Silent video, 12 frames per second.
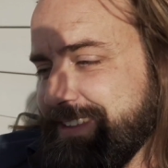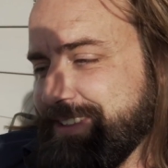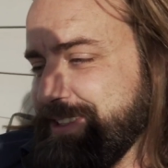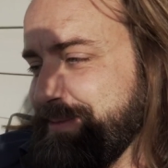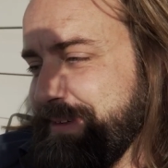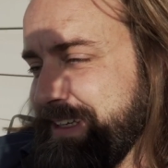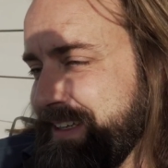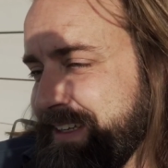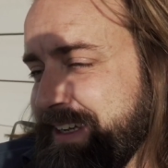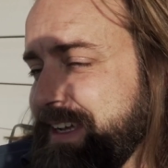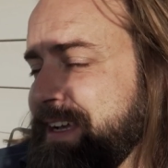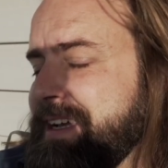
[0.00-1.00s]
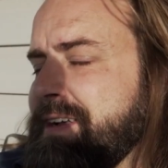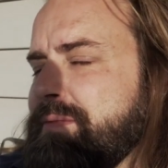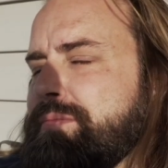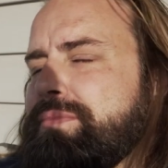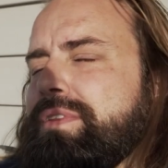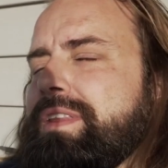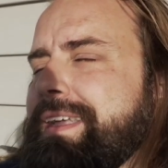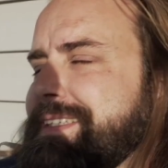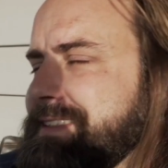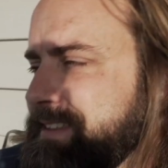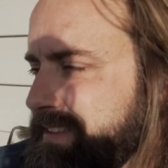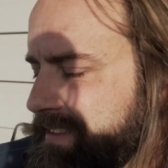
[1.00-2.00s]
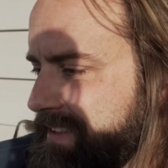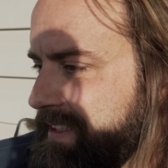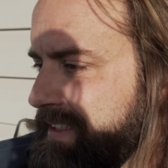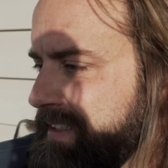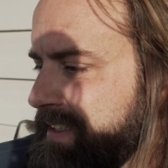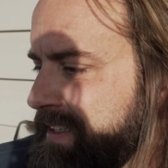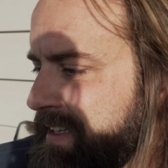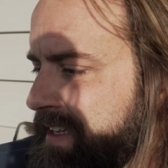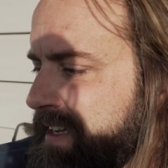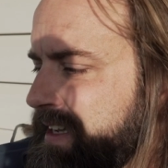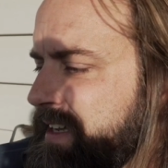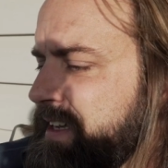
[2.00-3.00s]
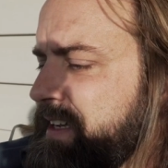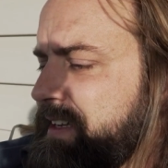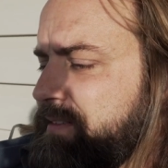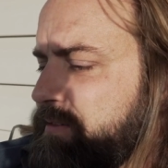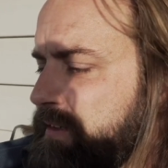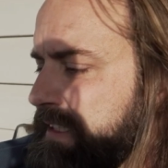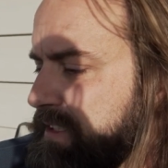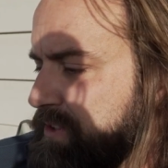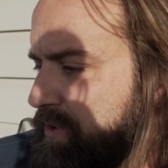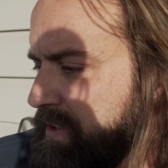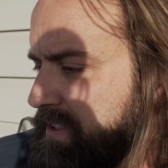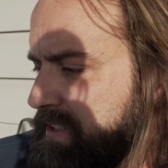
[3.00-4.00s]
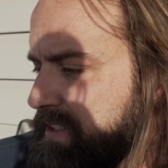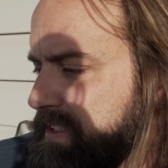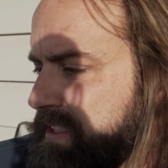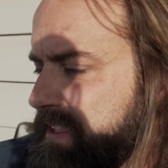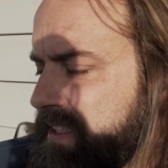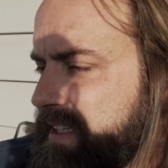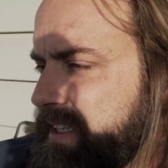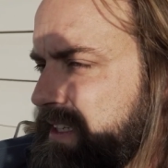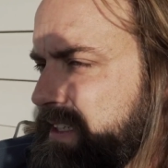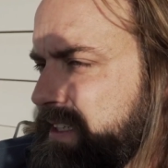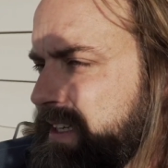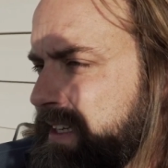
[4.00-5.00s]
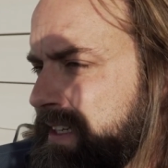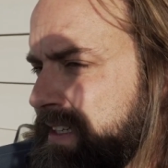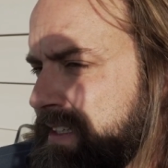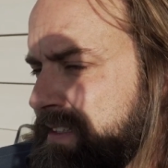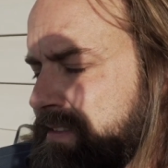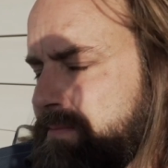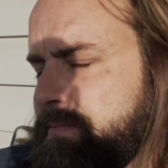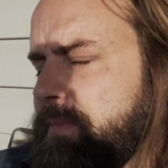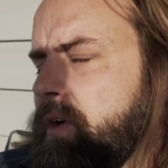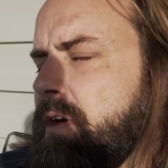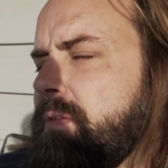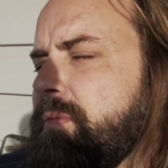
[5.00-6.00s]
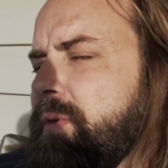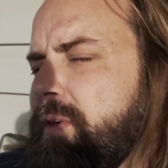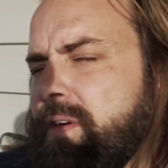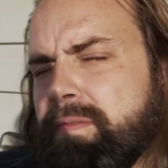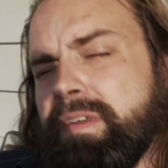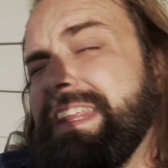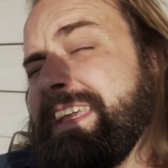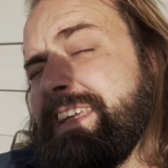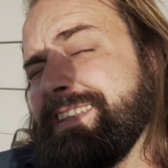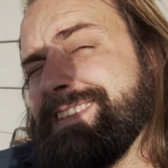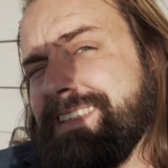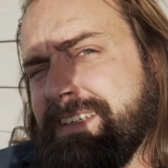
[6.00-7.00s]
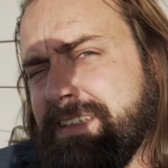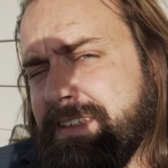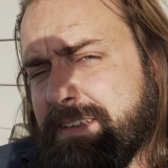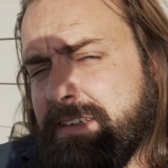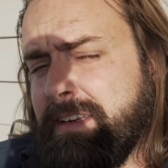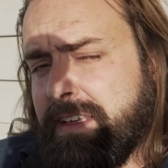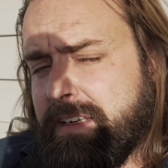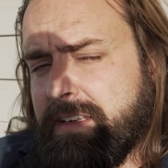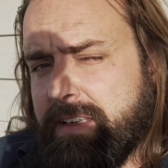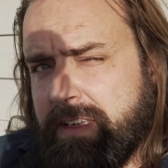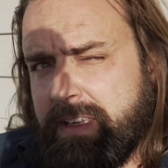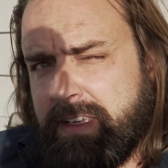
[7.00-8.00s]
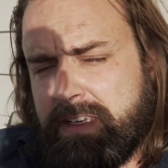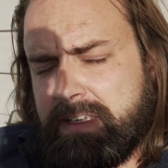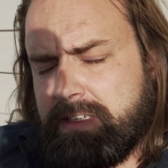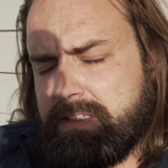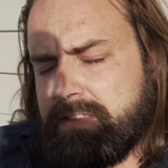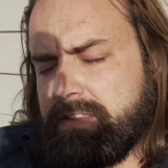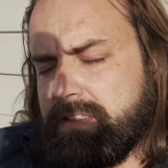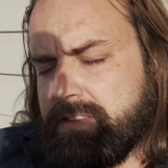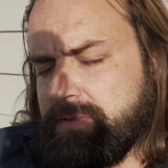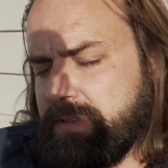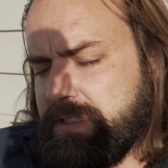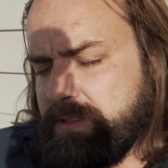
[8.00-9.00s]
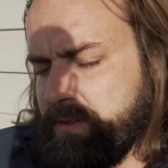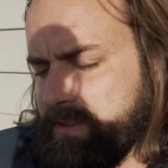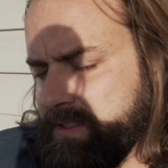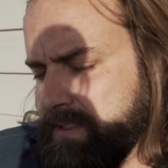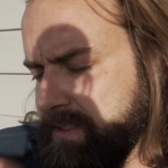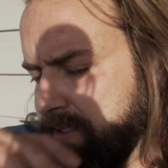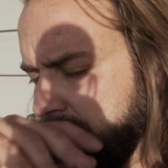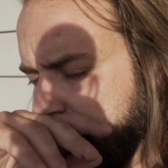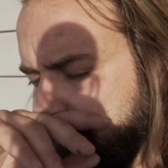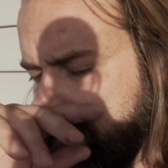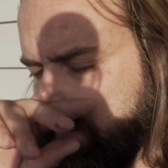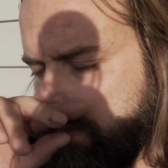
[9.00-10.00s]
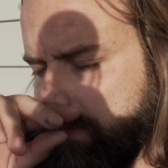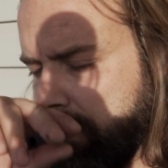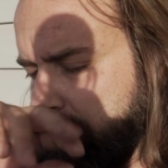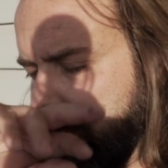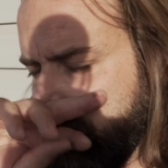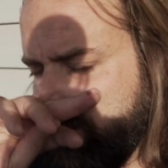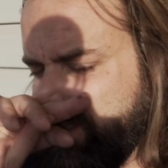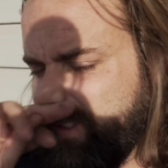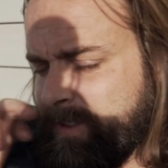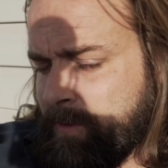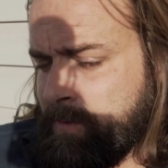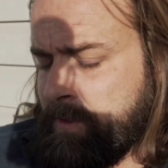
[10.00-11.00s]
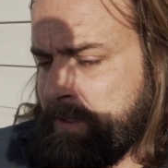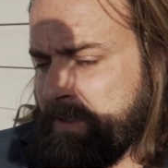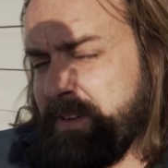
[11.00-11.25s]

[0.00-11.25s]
There's so many places, resources that need, or needs that need these resources that seem to be so